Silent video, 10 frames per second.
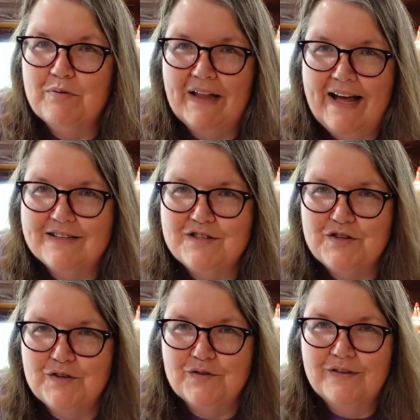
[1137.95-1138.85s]
plaids
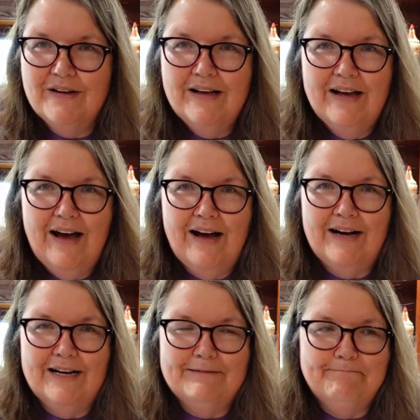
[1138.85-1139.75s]
too.
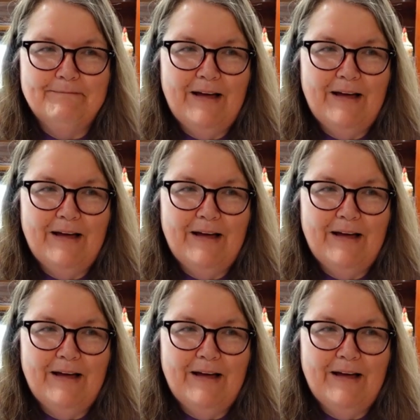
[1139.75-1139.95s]
I